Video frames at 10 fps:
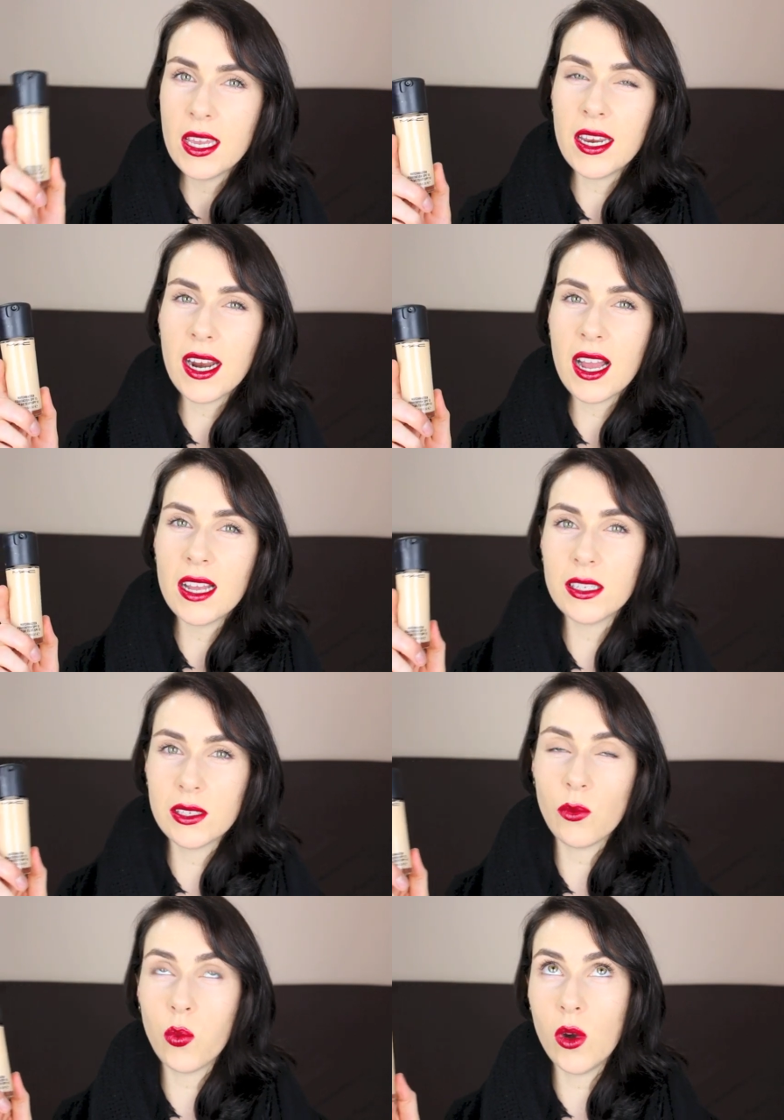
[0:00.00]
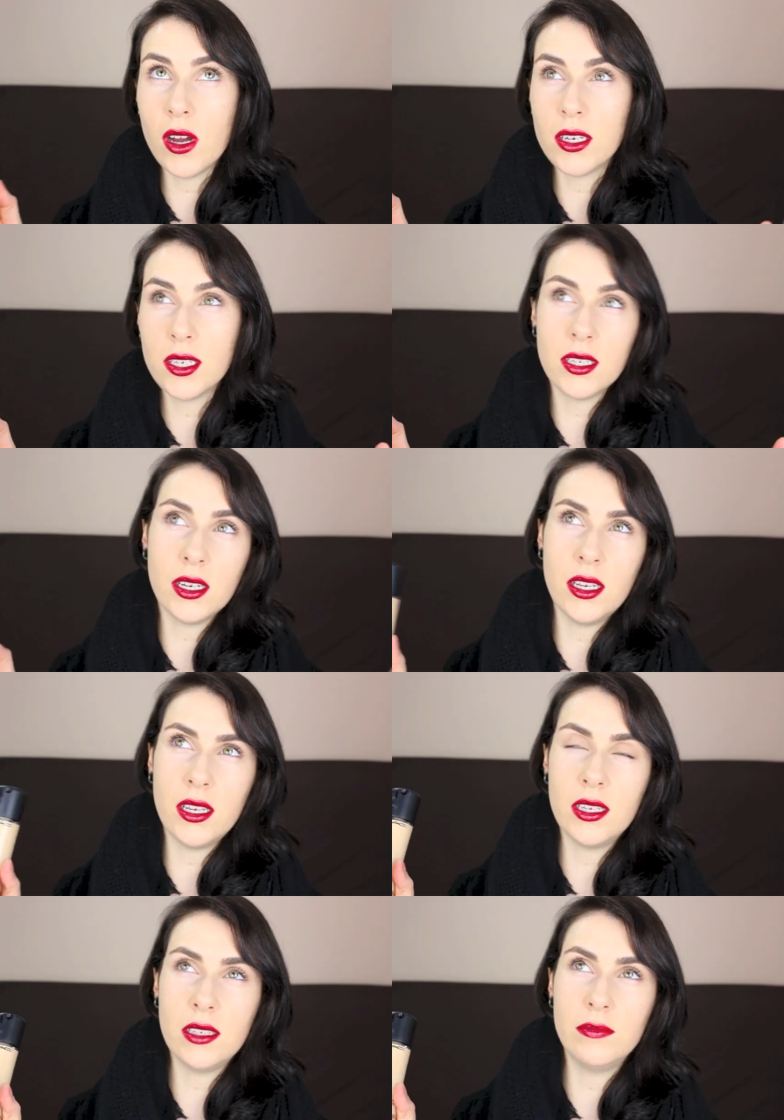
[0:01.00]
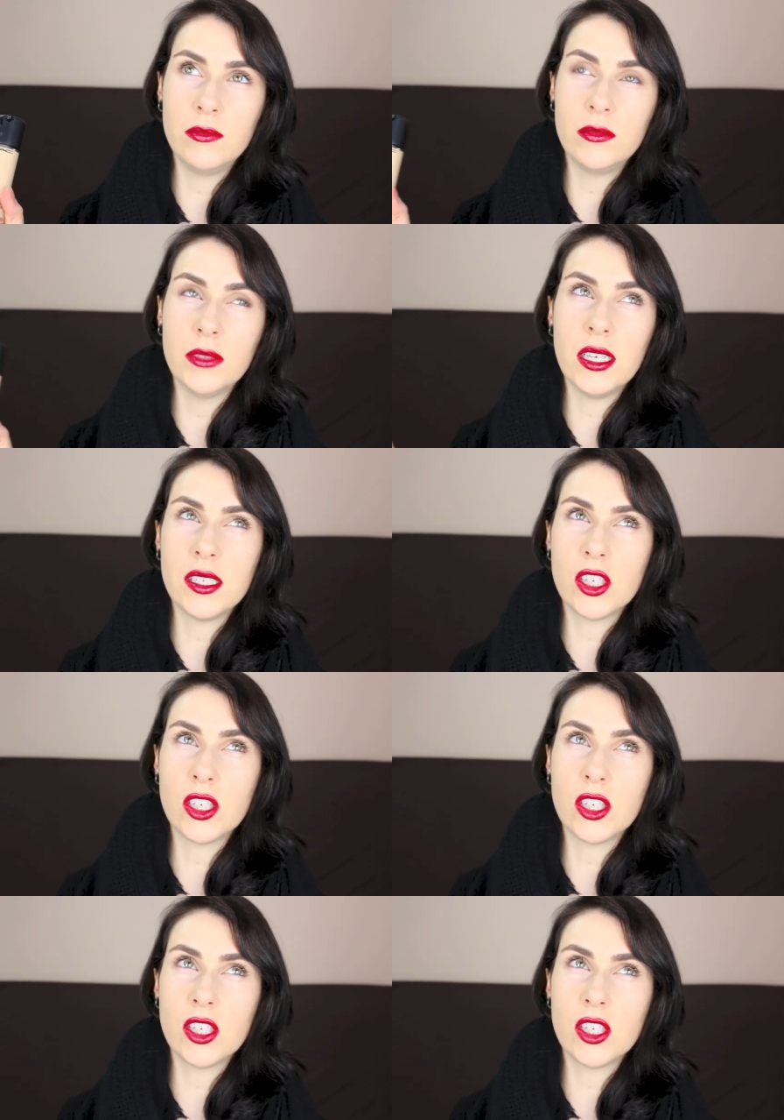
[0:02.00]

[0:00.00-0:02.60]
it has what is